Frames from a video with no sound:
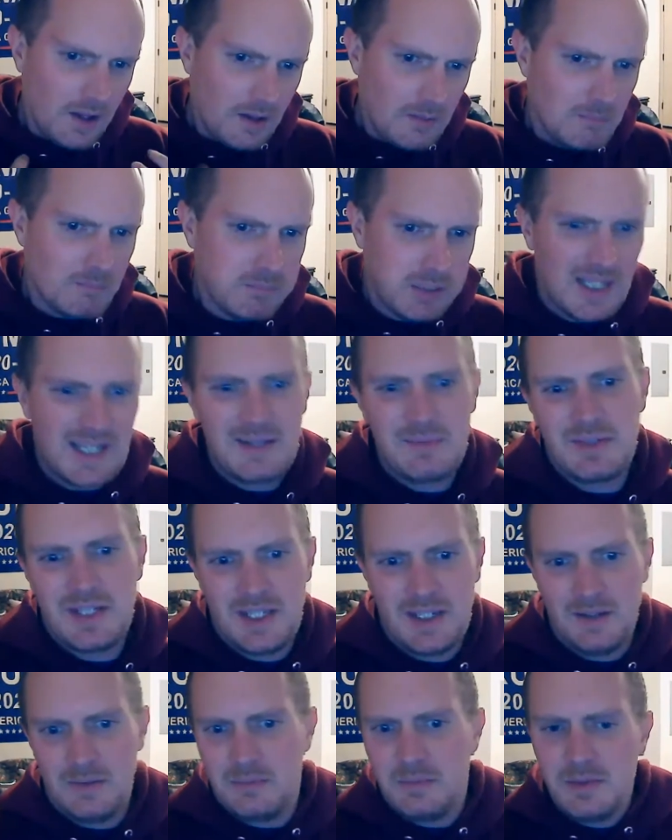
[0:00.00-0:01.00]
blamed
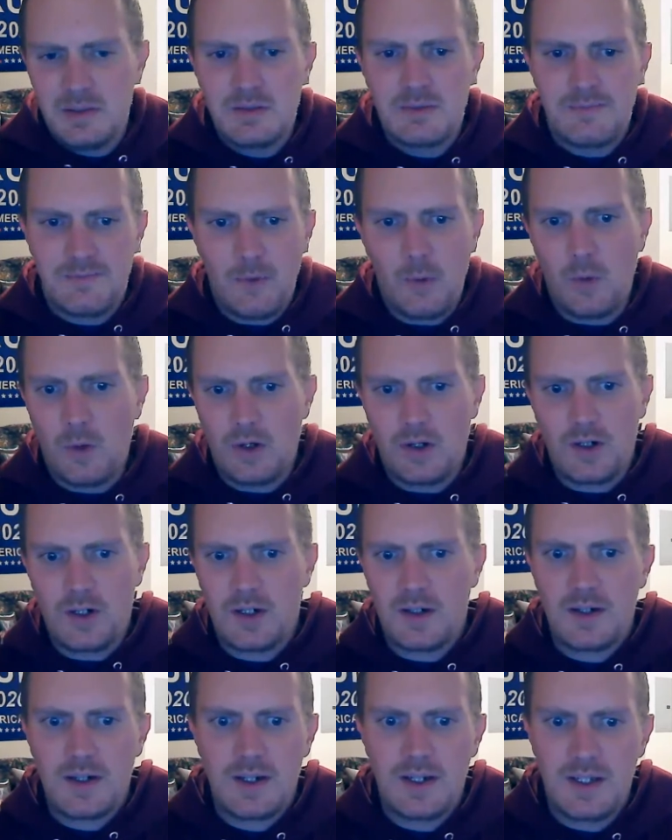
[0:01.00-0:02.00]
him for
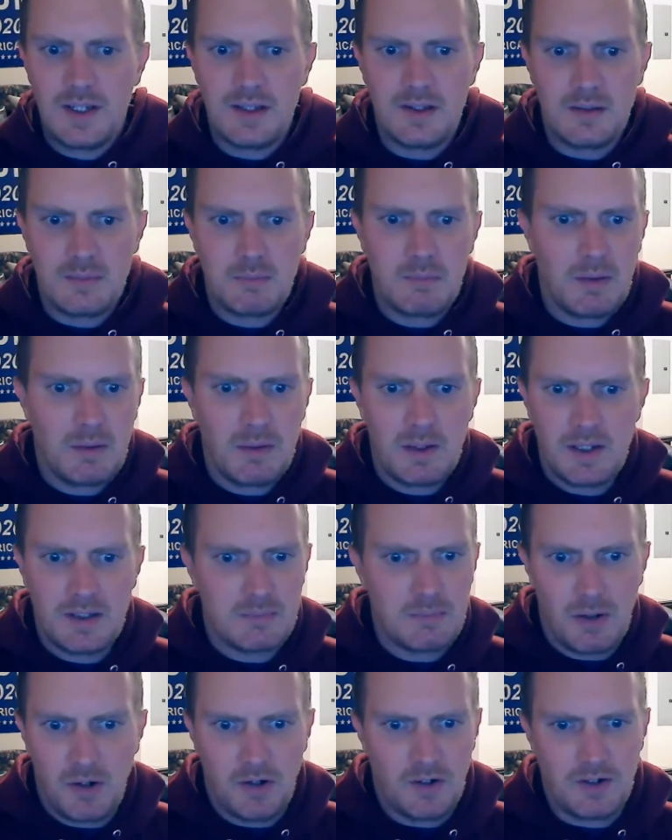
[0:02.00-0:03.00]
his
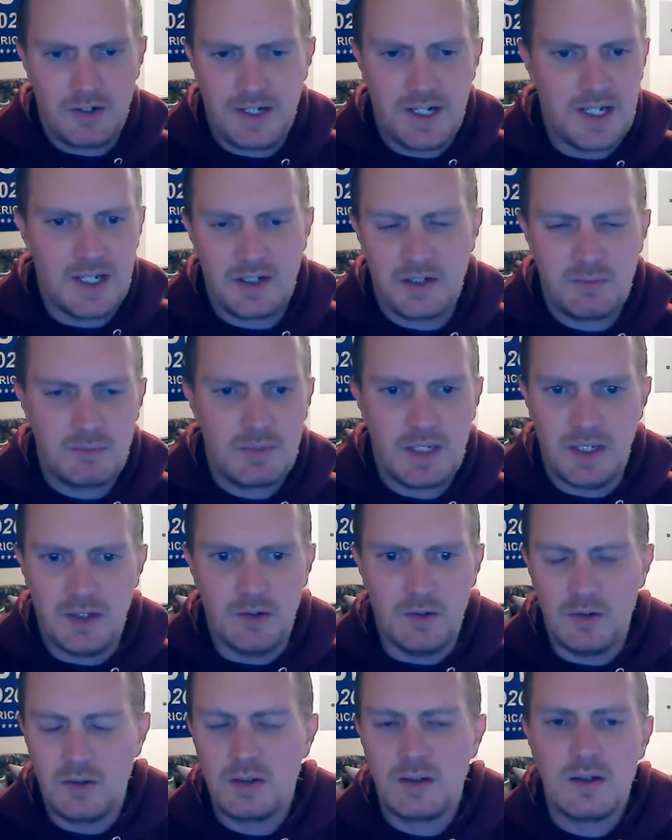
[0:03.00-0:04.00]
partner getting
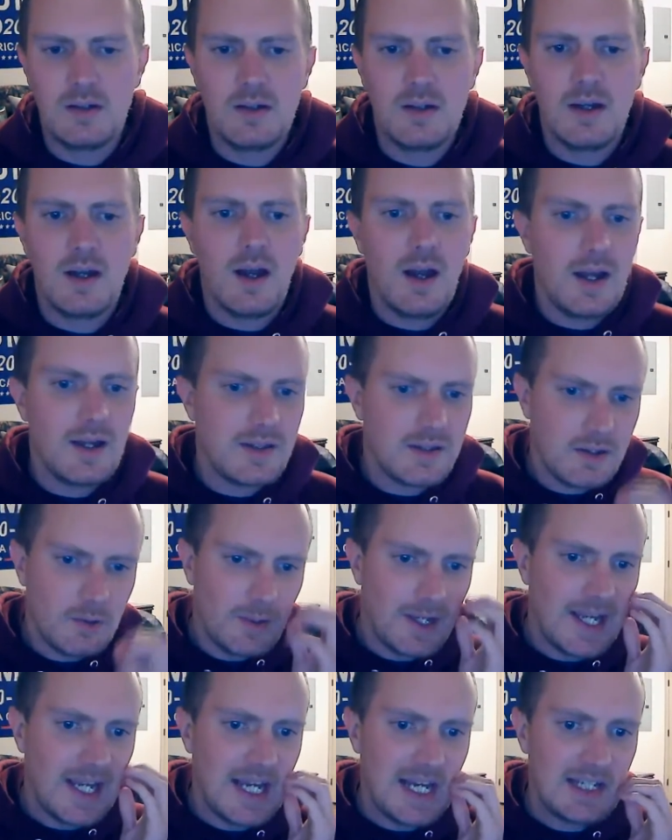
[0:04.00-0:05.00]
killed. And so
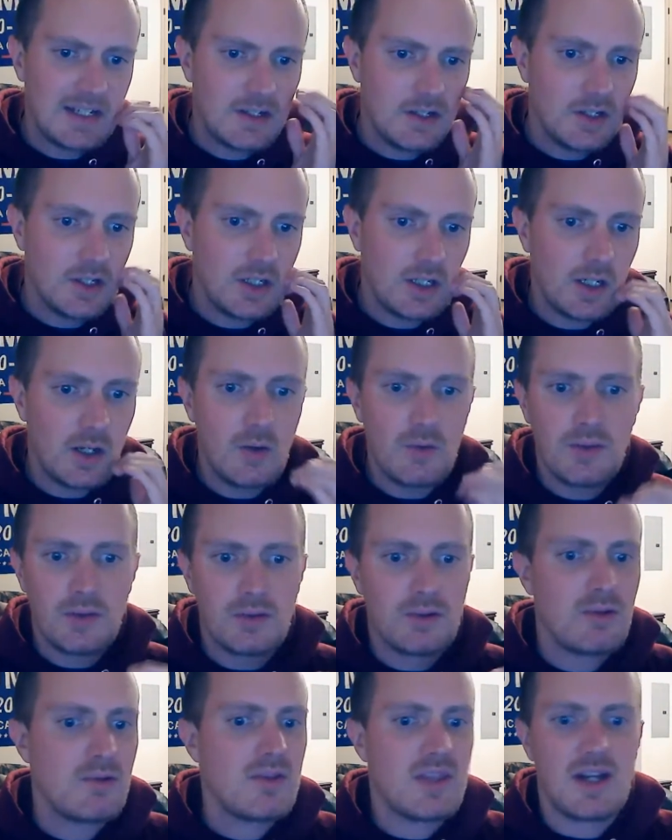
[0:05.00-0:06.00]
he had to go
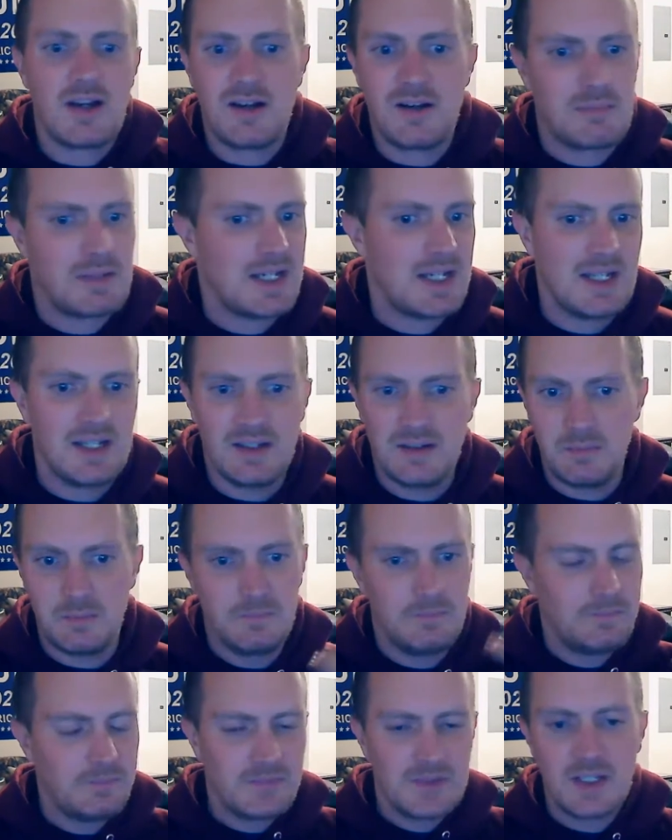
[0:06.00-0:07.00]
through therapy
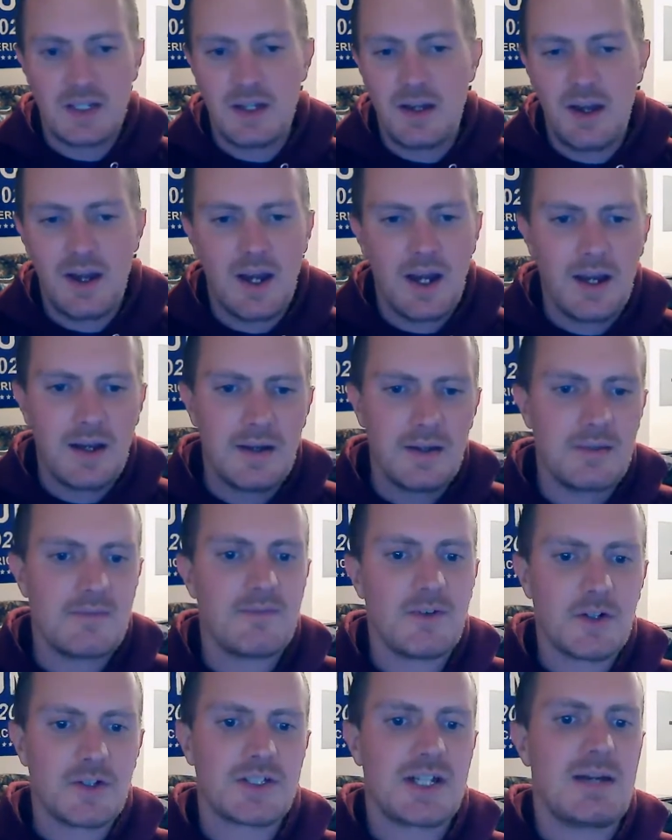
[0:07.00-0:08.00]
his
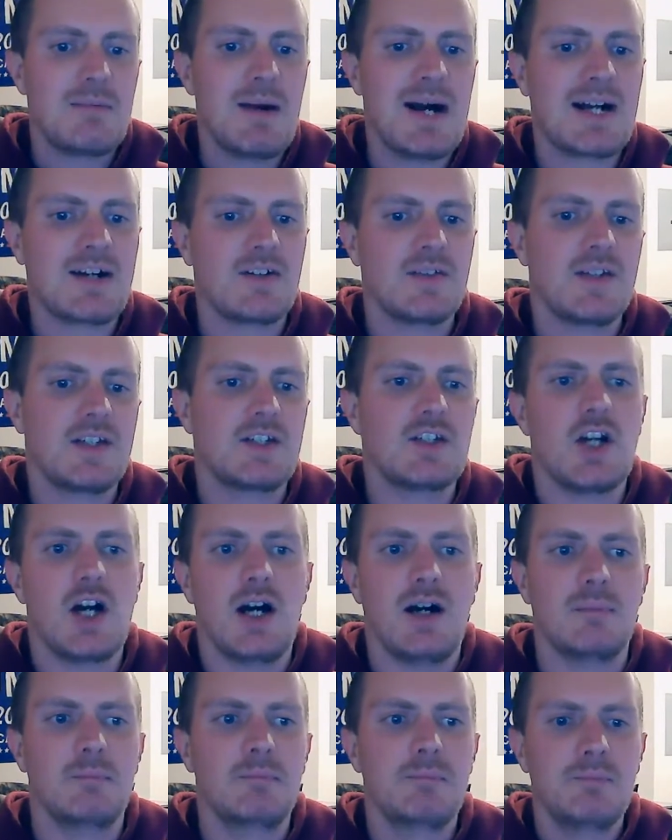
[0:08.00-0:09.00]
first day back on the
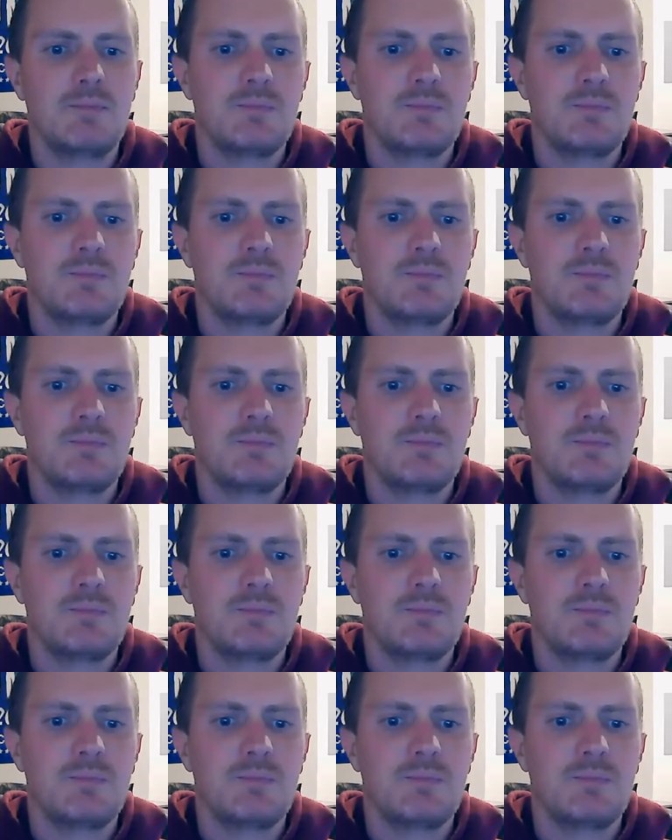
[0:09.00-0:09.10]
job,